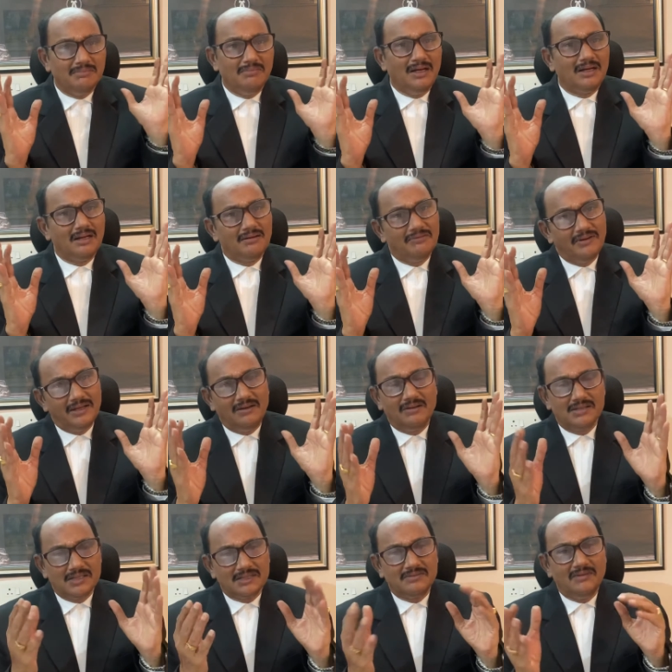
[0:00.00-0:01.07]
Better
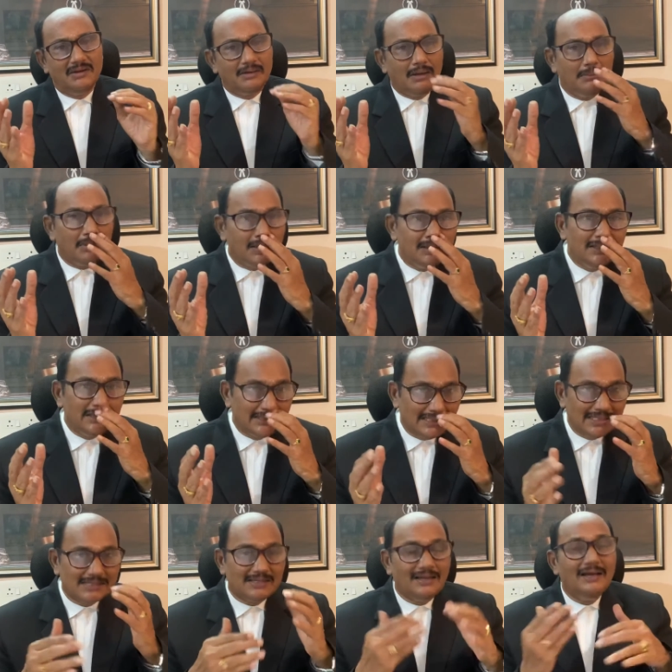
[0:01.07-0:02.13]
506 will come. This
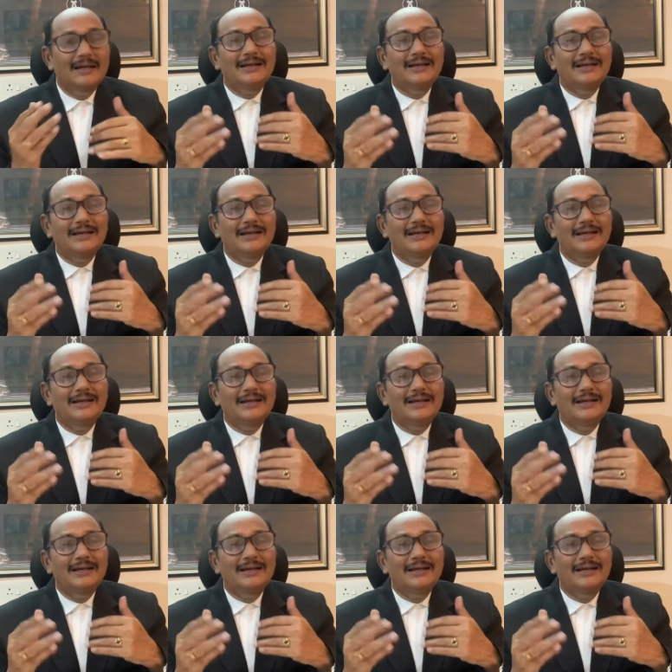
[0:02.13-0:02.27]
is uh,